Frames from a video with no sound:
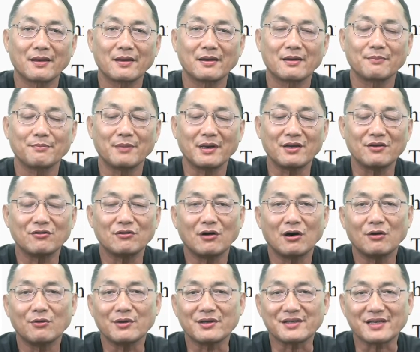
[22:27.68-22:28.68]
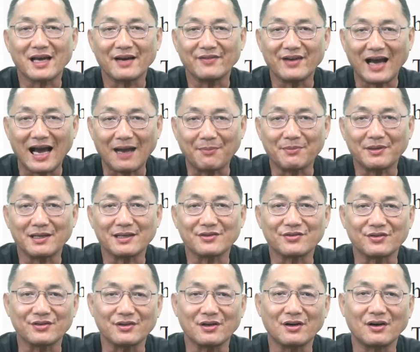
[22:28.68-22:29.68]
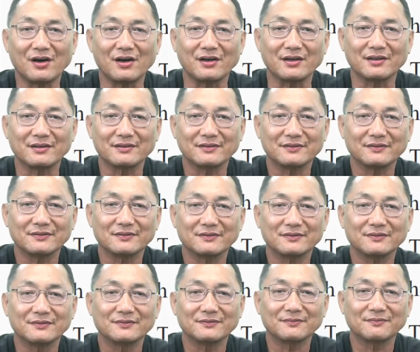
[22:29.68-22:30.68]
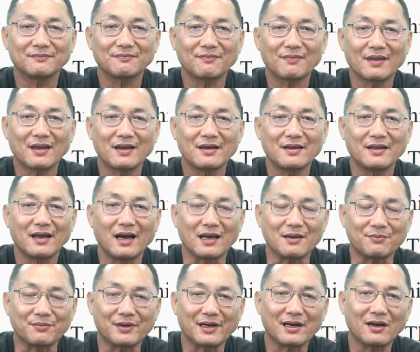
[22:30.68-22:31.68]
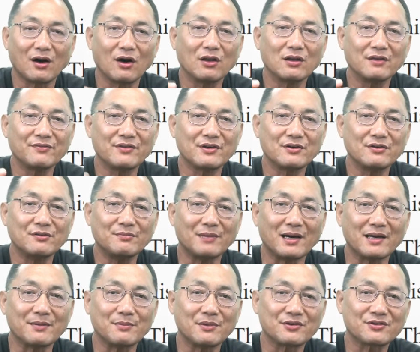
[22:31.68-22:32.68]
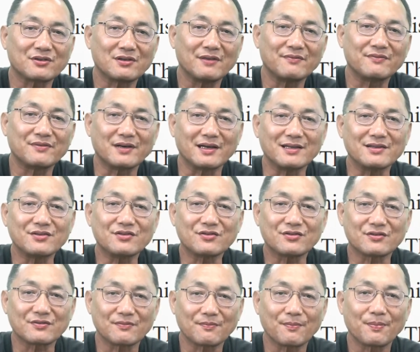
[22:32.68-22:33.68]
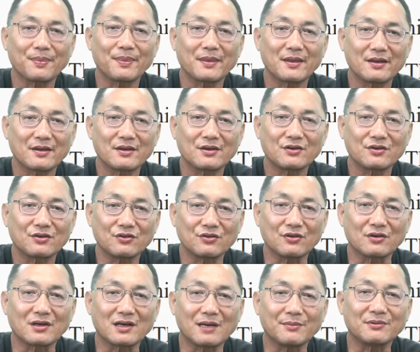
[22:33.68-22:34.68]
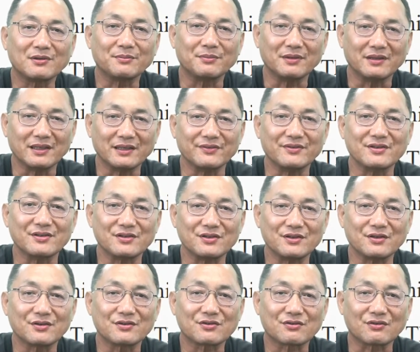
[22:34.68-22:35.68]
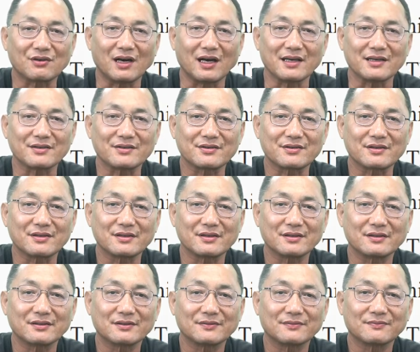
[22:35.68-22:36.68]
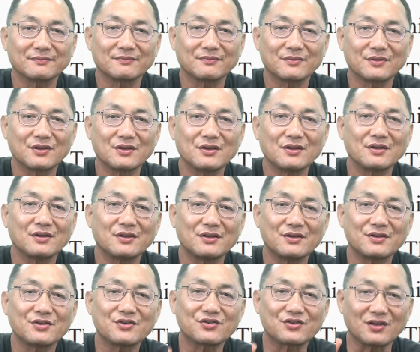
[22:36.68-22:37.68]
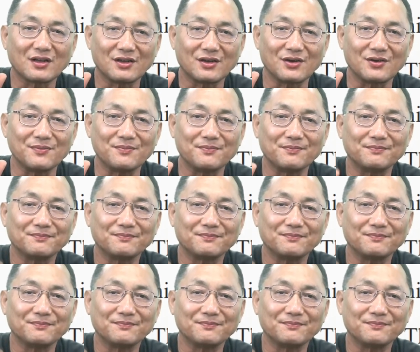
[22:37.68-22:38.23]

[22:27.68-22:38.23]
May you always have happiness in your heart. I pray all of you, my Muslim friends, you come to believe in Jesus Christ. Shalom.